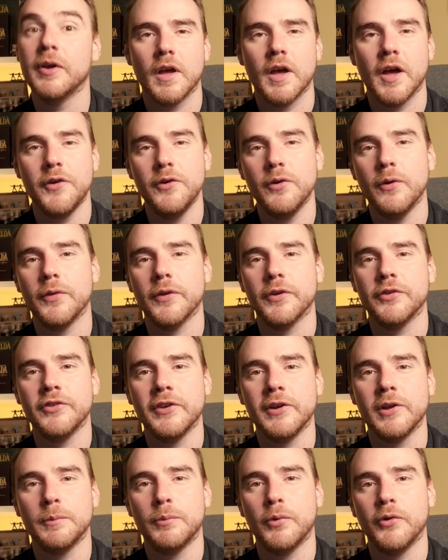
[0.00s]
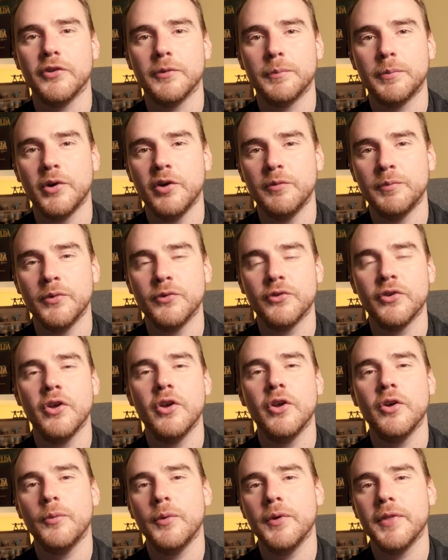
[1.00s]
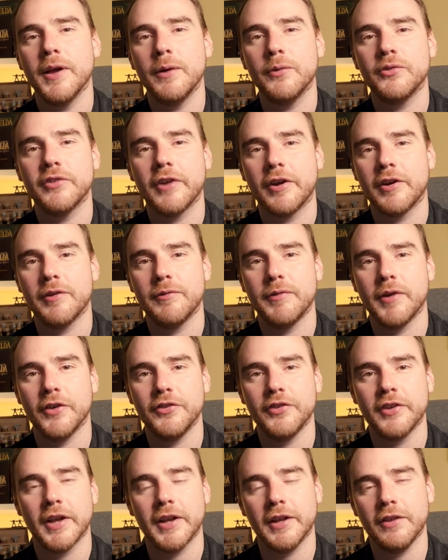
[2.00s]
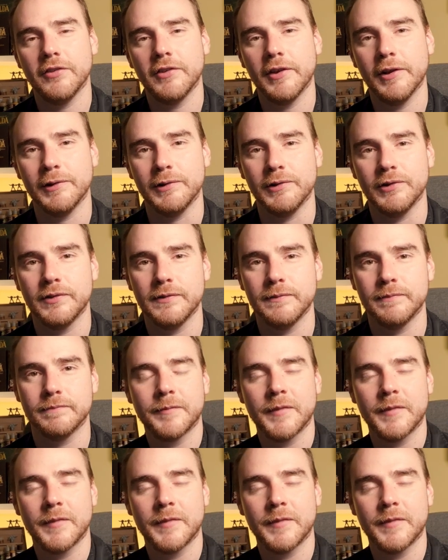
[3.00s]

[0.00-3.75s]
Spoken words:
Another single point improvement without sacrificing any skills.